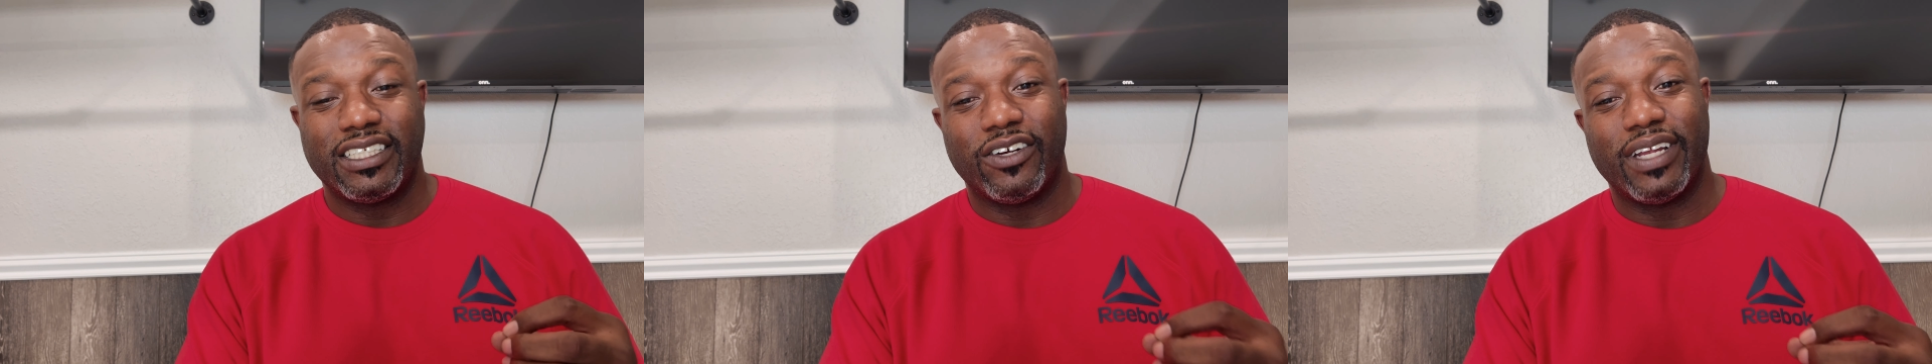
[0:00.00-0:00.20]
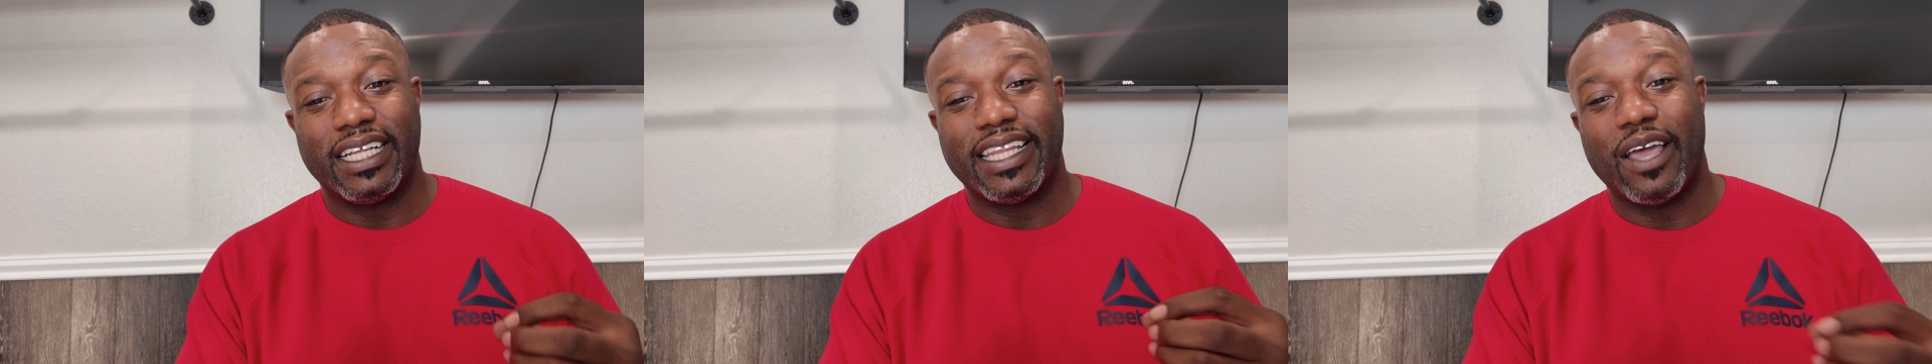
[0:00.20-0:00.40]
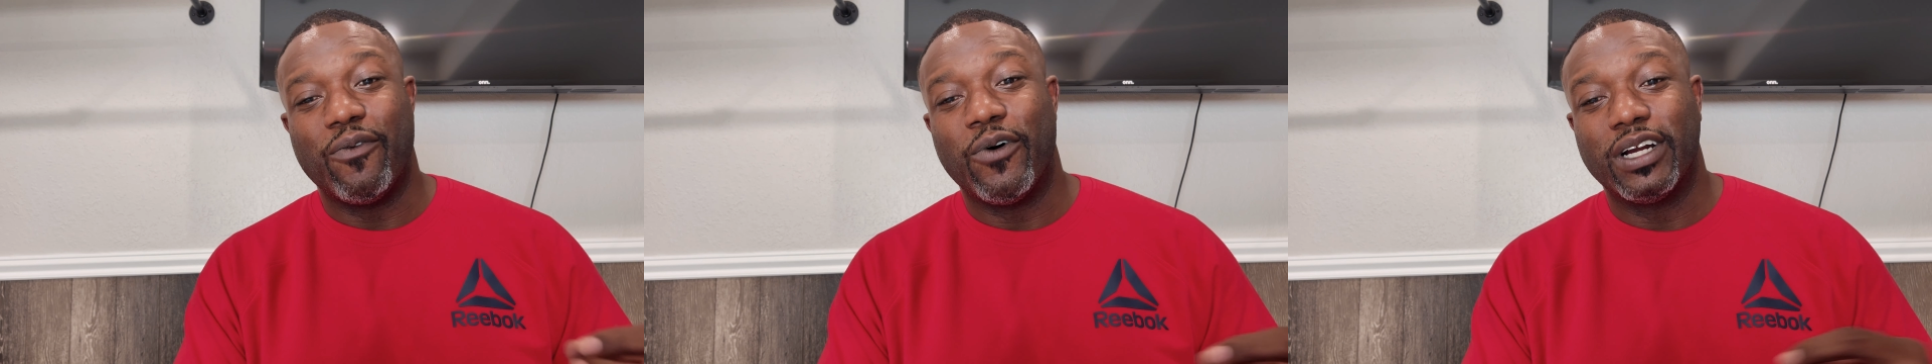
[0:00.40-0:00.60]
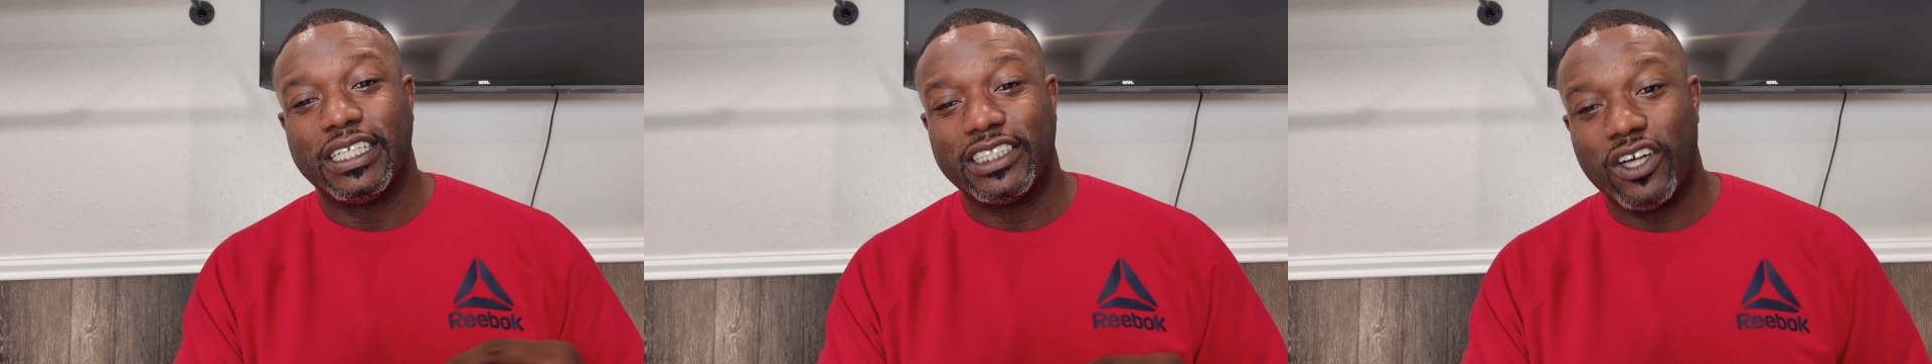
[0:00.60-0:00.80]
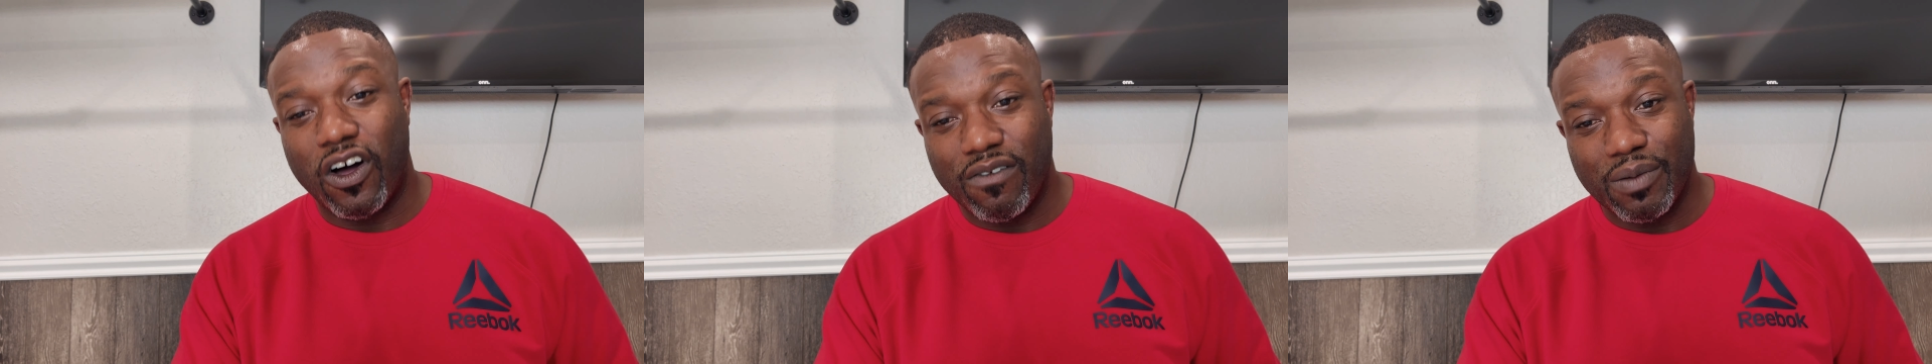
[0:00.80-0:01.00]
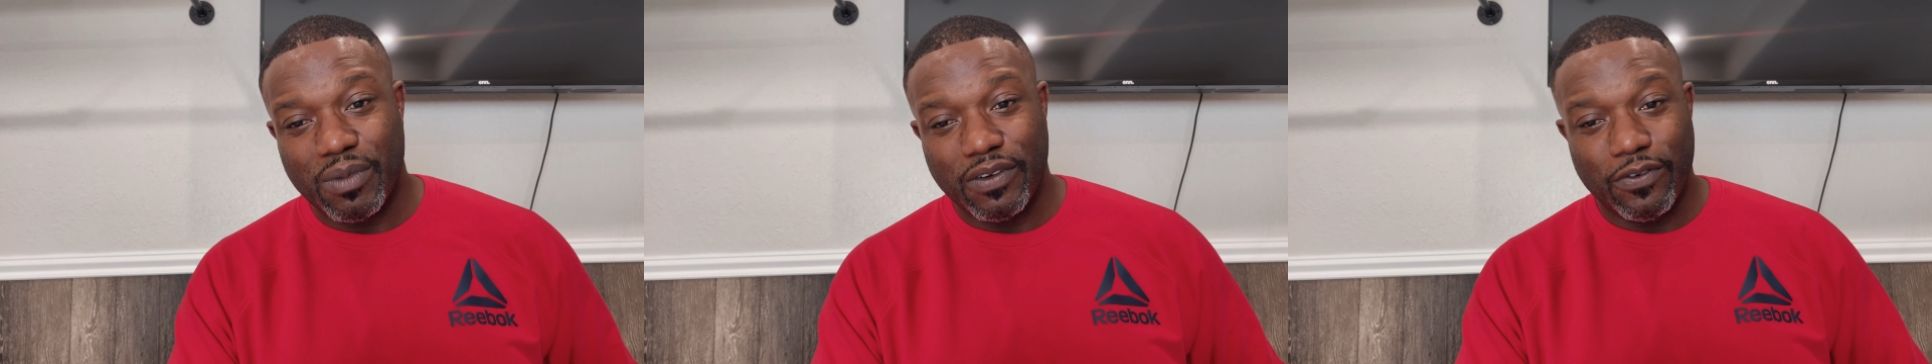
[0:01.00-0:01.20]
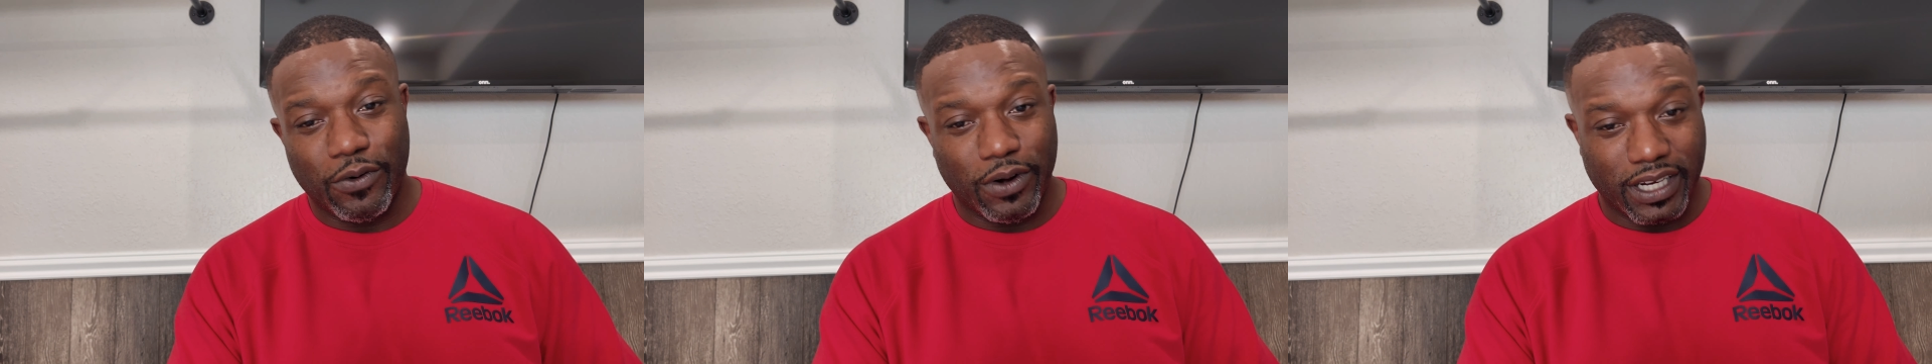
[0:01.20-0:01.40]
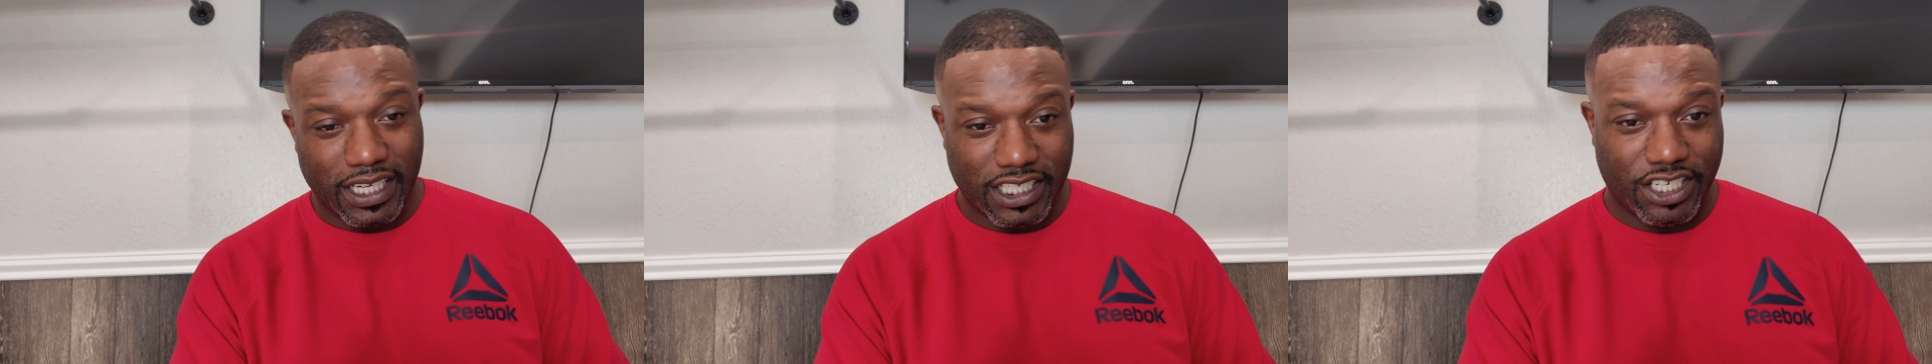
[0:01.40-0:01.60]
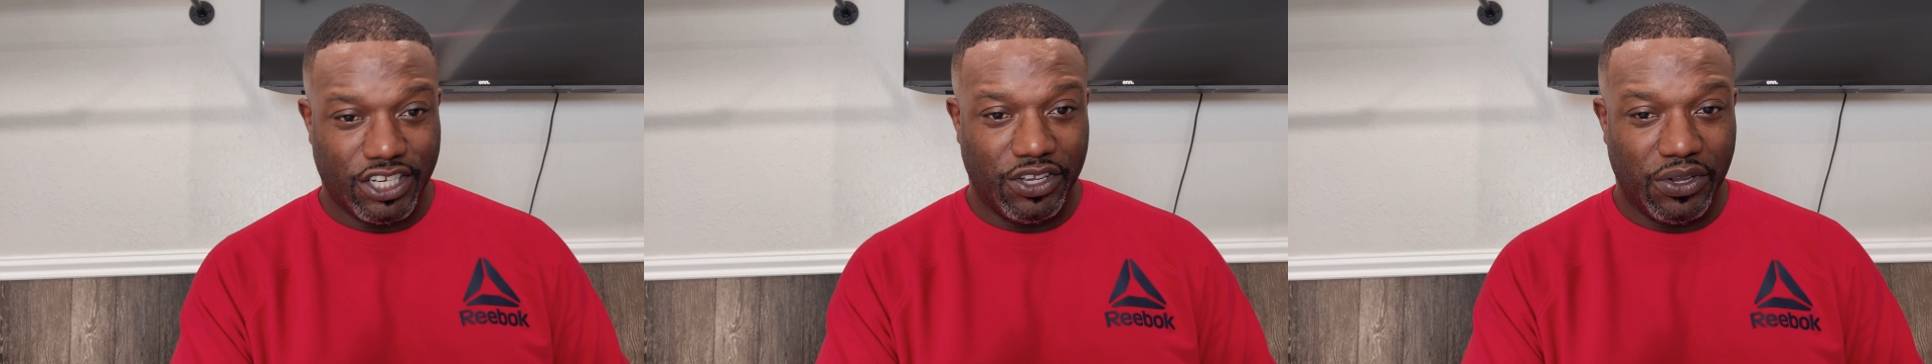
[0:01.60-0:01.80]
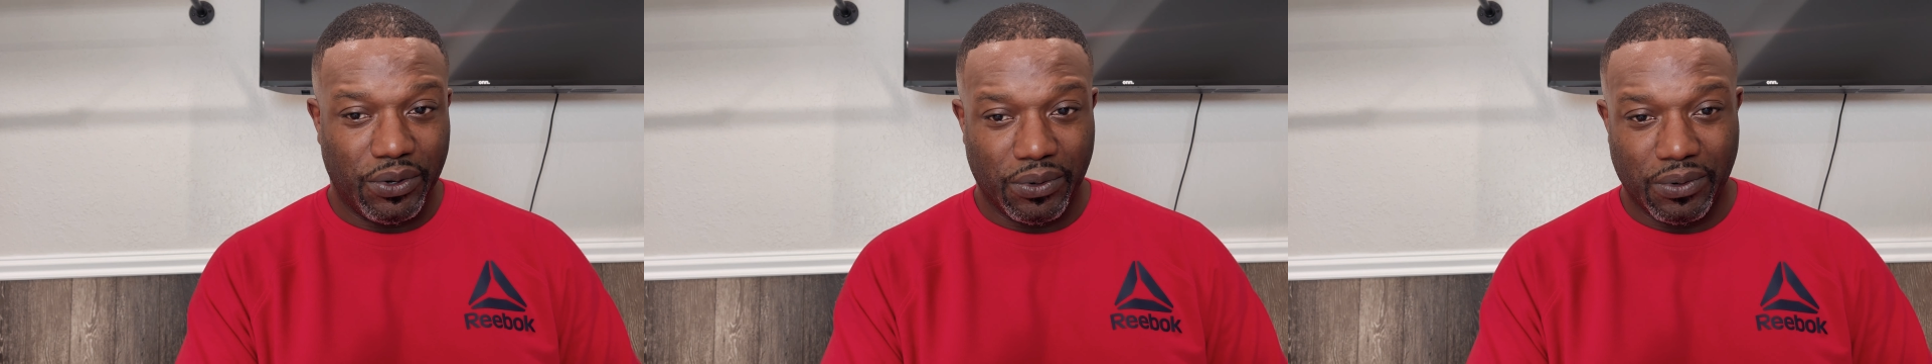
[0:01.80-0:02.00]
that they want to solve it before it gets to you.